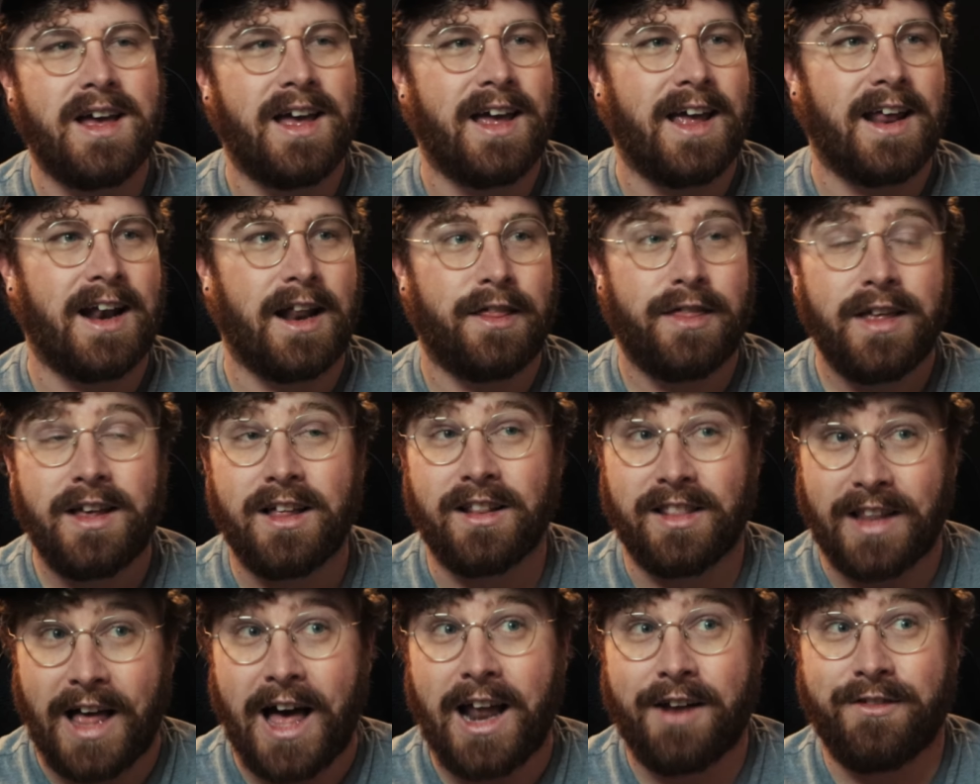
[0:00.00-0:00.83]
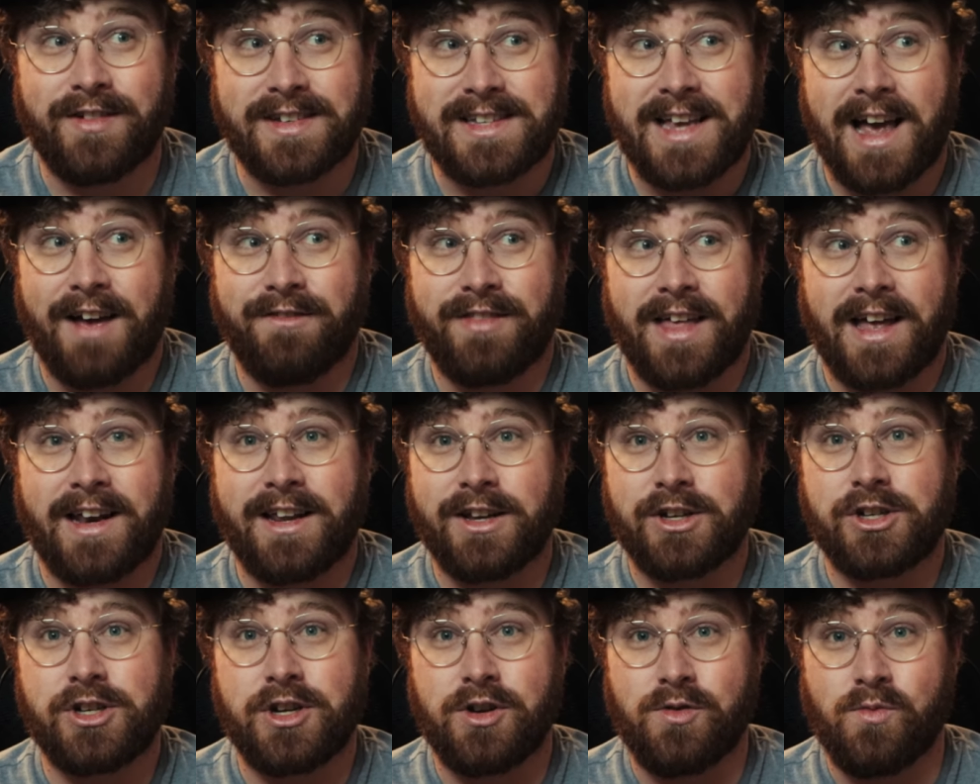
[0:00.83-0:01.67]
And I think a lot of us had that
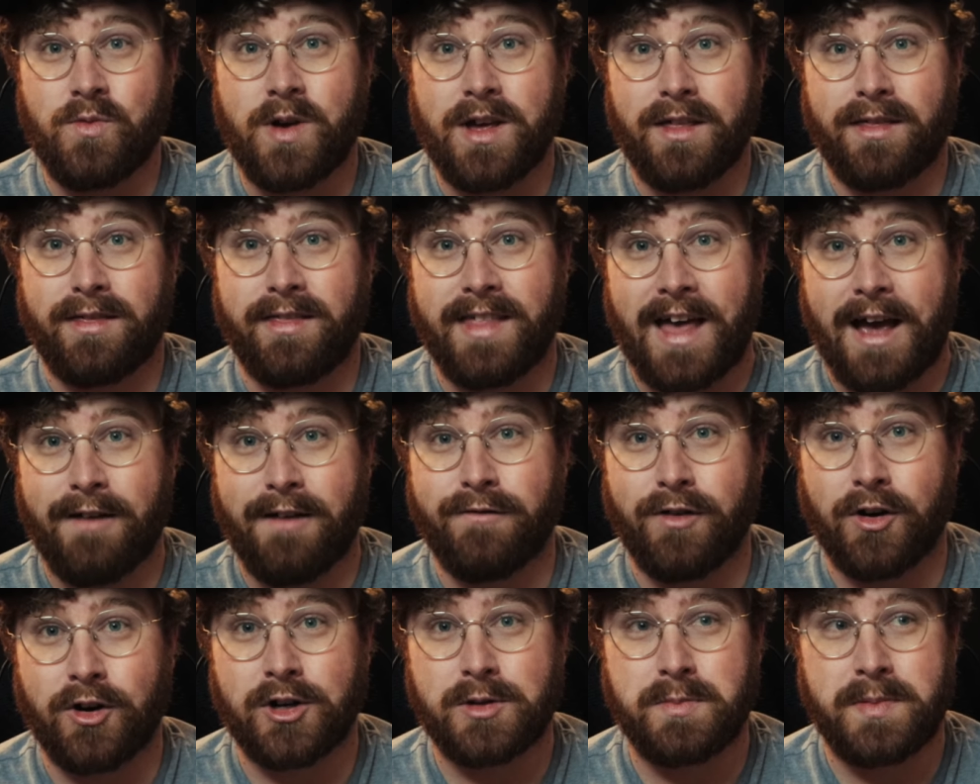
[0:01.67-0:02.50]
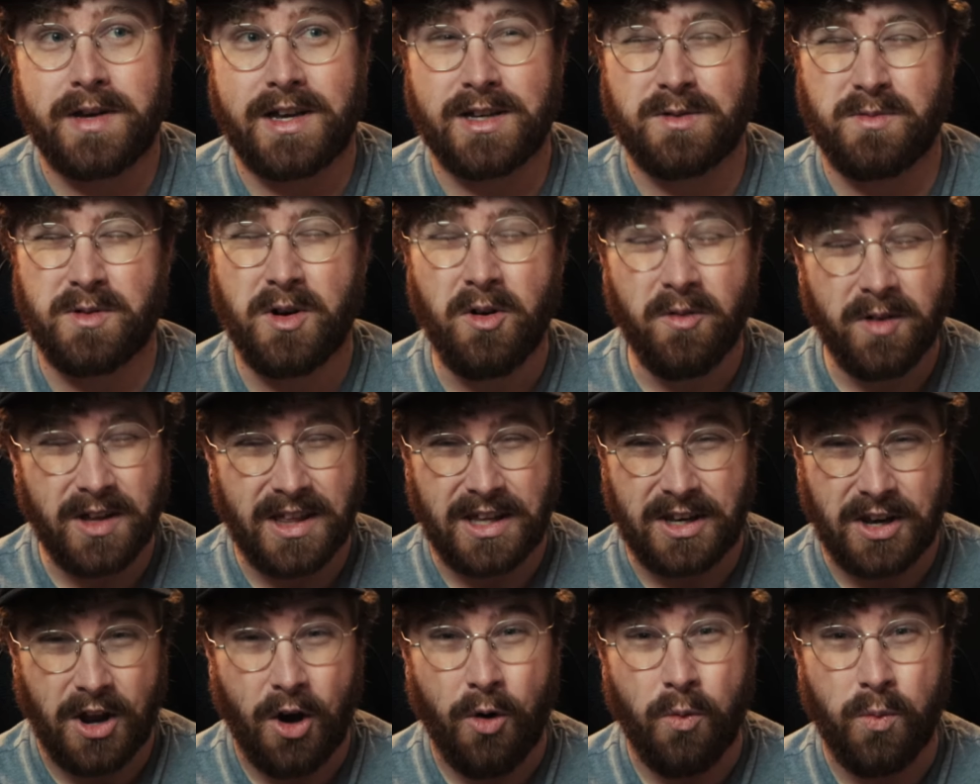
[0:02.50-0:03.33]
issue with that verse because we don't really
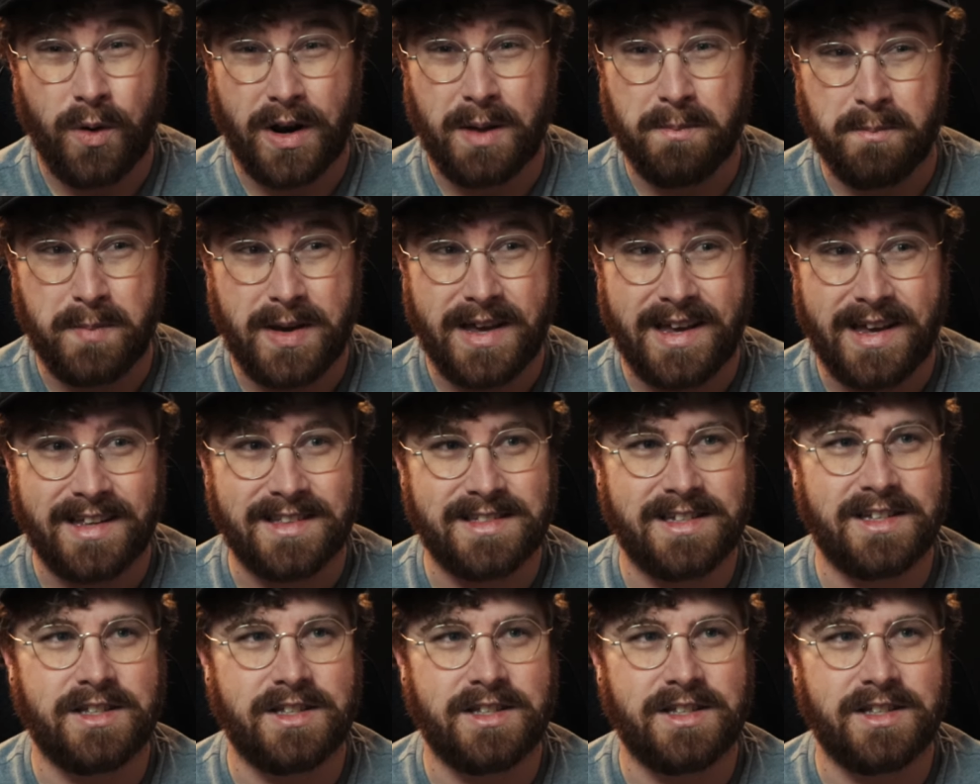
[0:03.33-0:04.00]
know what it means.